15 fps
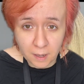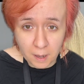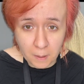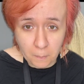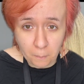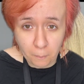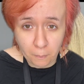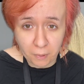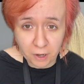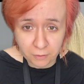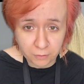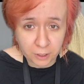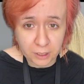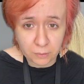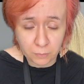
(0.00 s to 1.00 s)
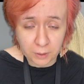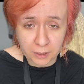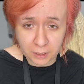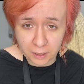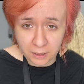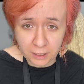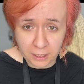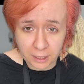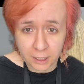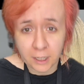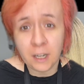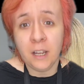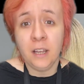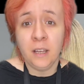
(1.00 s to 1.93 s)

and buffered it with clear,